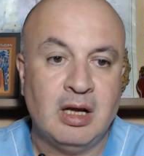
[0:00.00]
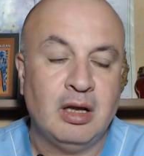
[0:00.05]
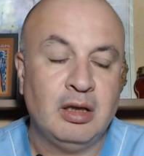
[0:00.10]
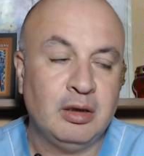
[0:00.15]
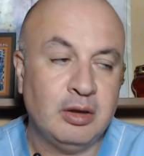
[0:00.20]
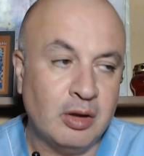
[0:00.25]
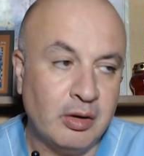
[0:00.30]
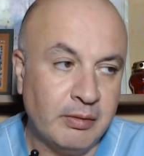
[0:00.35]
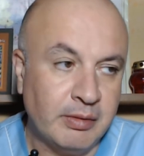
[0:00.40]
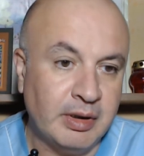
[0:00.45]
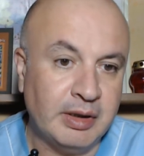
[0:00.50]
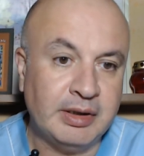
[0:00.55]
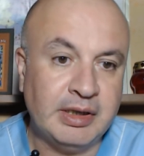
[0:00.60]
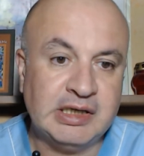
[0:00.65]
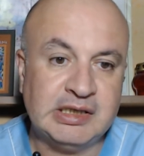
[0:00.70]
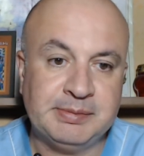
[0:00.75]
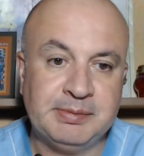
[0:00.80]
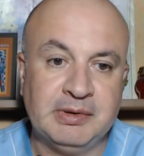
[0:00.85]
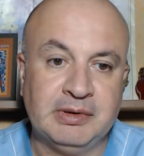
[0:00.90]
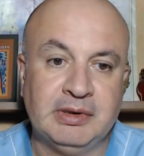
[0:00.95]
Lower
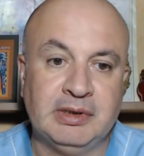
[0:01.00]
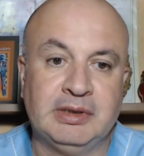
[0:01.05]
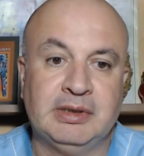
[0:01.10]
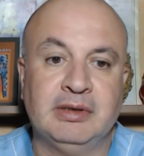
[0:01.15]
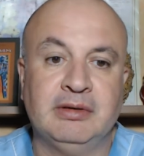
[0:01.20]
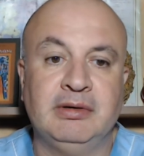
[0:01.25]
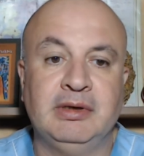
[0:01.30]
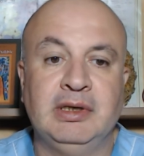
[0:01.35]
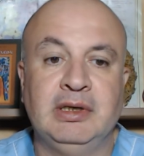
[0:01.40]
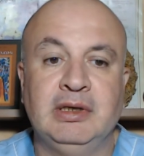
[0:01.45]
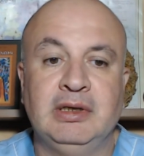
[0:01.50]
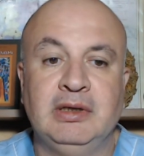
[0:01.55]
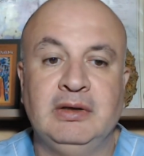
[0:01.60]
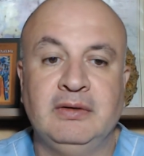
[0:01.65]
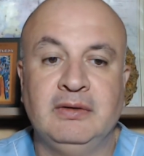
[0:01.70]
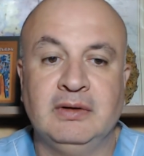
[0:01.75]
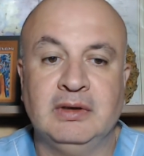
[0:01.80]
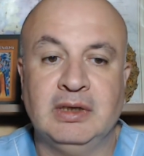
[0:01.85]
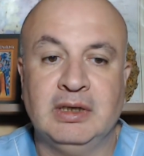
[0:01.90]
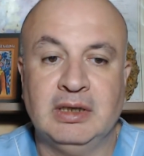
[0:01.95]
respiratory
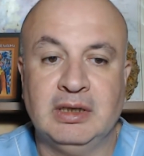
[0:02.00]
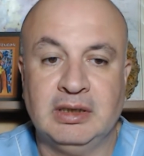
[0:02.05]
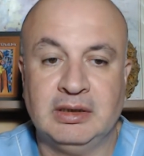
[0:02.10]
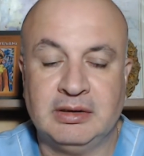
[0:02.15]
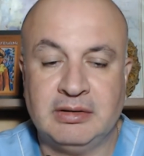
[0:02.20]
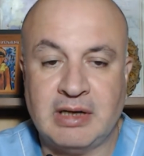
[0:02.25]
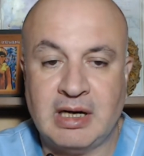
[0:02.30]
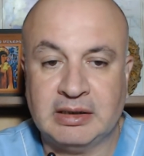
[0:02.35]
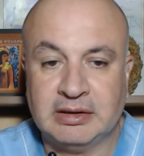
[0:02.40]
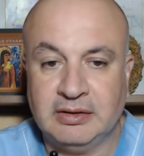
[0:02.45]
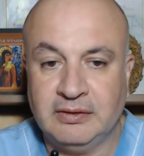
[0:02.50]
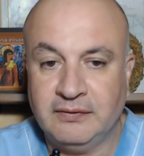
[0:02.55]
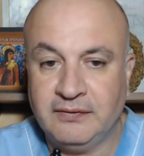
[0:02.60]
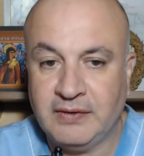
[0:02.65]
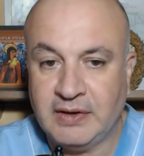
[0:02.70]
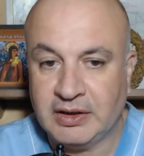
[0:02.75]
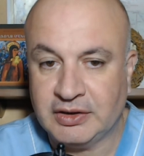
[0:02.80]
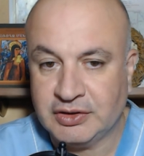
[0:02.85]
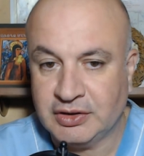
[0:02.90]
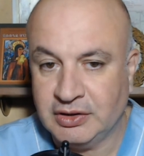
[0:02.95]
tract
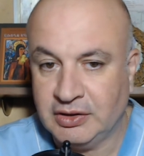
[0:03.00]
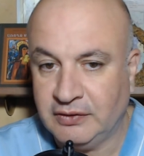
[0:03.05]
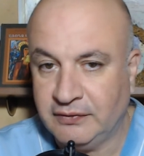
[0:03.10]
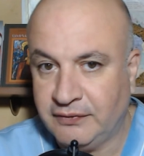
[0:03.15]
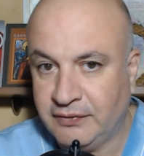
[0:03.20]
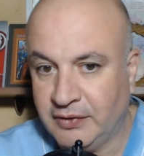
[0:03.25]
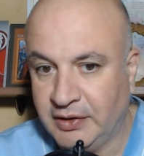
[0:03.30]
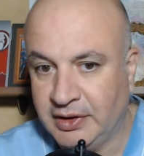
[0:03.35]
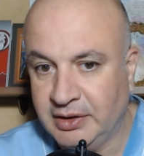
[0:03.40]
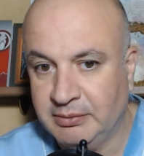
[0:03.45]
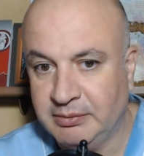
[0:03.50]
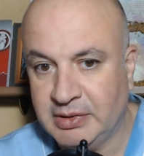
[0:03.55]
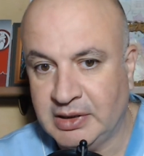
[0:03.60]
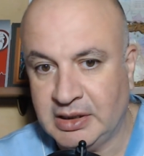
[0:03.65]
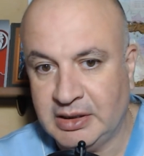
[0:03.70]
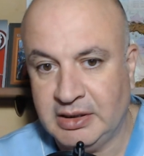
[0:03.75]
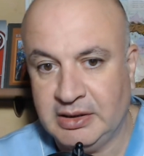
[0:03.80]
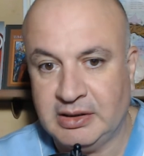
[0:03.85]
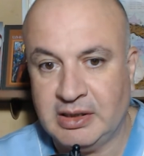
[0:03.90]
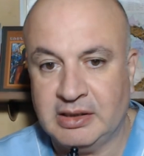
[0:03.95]
infection and foreign
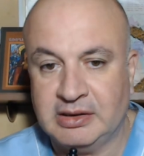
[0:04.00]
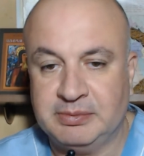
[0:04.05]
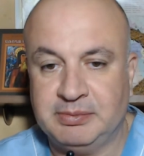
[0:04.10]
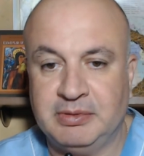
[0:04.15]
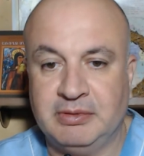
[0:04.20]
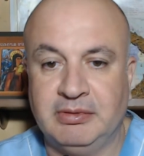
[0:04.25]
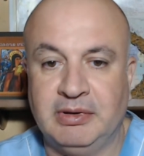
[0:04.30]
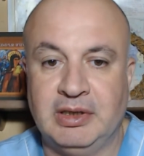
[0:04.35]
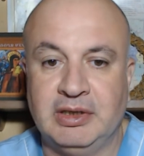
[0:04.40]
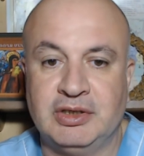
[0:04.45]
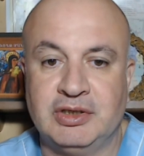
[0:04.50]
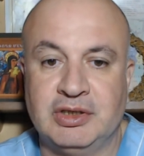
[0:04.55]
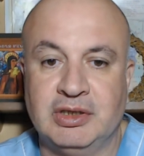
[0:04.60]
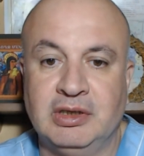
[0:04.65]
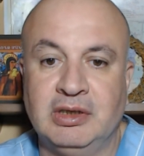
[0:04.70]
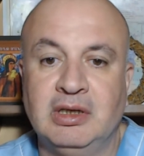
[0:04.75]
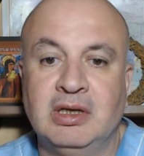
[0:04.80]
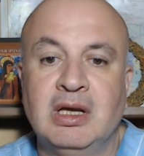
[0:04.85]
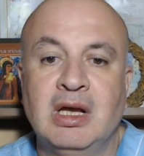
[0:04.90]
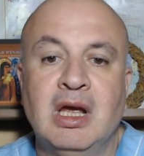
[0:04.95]
body
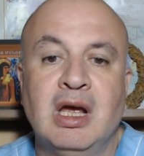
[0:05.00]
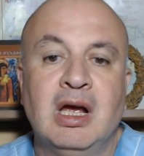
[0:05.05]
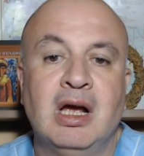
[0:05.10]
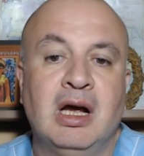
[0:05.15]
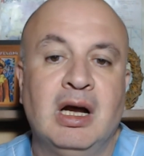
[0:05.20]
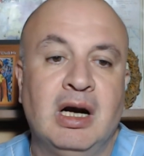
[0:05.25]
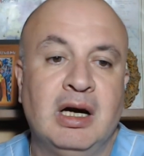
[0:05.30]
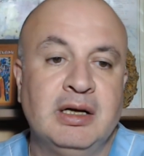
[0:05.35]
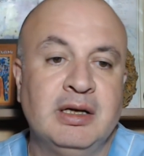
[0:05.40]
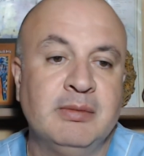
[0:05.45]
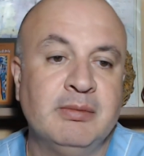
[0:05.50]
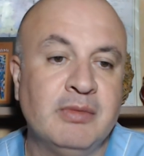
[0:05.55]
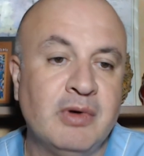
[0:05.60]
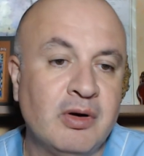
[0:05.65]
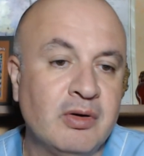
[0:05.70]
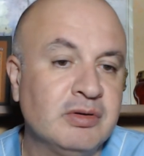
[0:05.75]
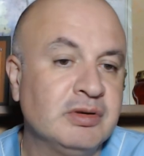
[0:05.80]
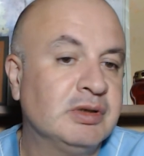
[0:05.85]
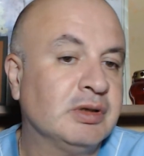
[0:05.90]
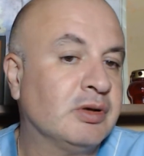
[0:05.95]
aspiration are the
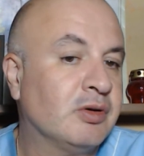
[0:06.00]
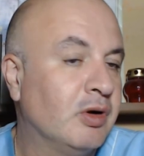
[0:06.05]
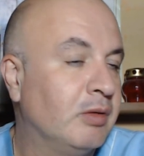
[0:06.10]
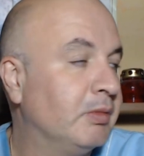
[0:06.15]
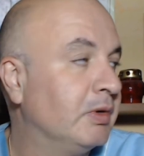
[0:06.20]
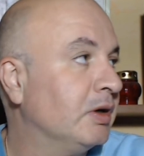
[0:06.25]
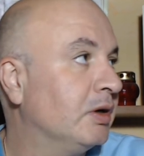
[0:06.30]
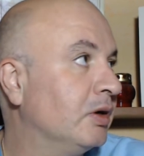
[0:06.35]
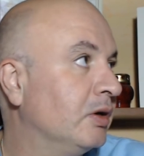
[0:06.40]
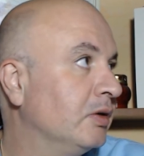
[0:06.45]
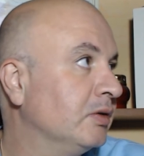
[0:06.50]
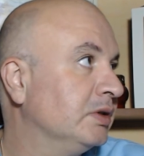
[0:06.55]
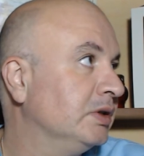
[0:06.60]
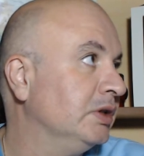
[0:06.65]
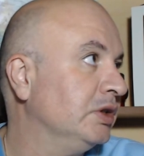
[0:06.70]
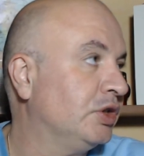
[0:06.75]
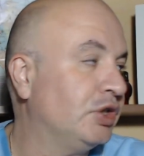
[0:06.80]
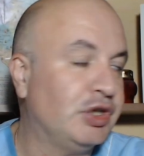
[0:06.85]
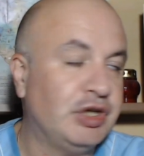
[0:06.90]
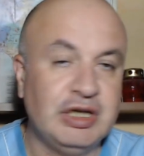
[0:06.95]
most common cause
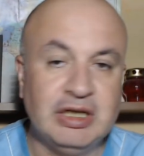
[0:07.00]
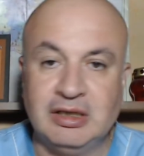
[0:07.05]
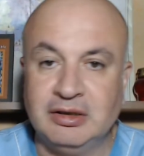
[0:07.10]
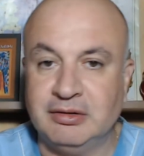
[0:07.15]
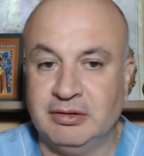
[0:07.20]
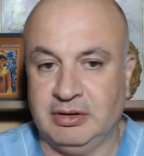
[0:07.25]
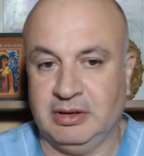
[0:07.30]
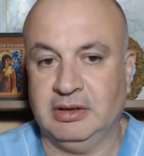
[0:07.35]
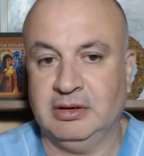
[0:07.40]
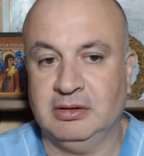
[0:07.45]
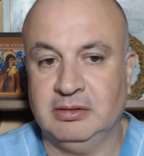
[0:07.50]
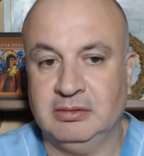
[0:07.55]
in children.